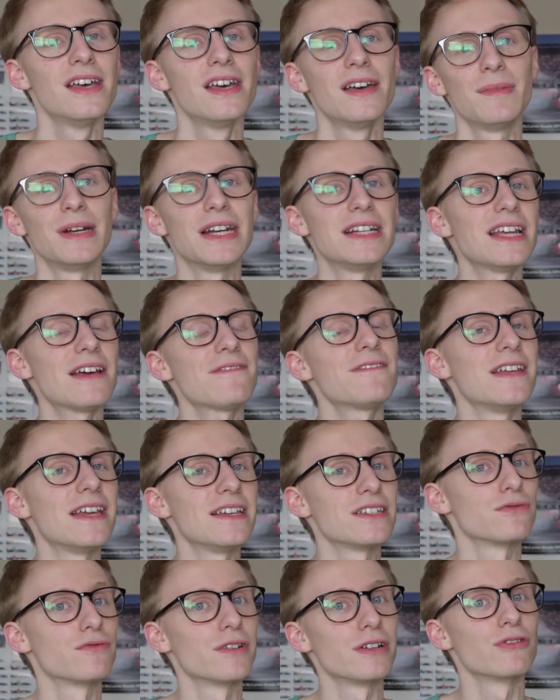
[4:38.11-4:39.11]
but it definitely
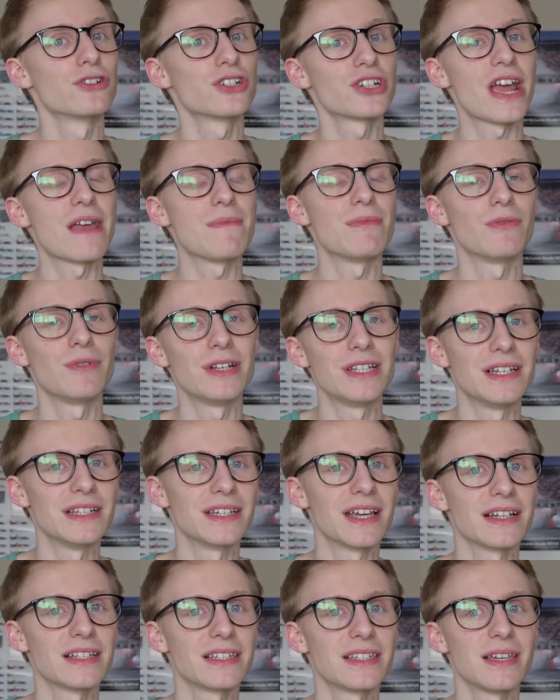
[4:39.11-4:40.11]
is a real shame that we didn't
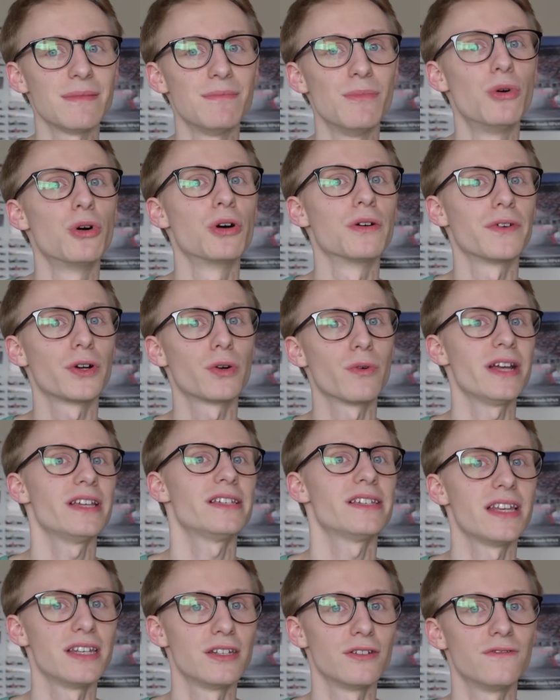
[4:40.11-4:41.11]
get to see more of a great
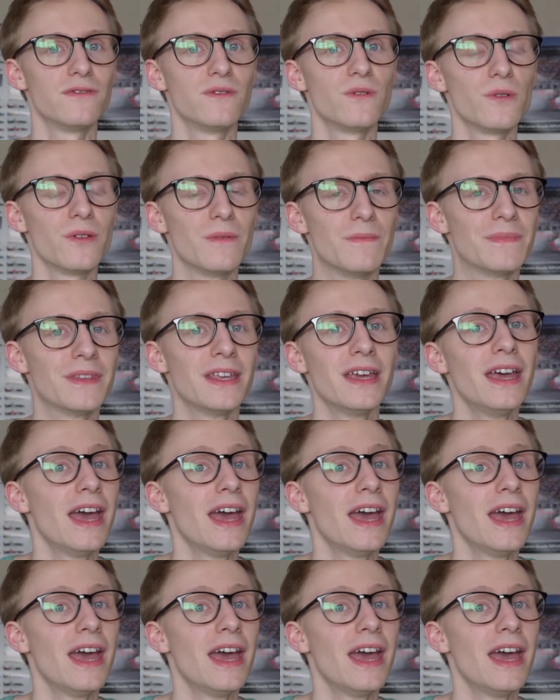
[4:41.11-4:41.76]
send-off for them.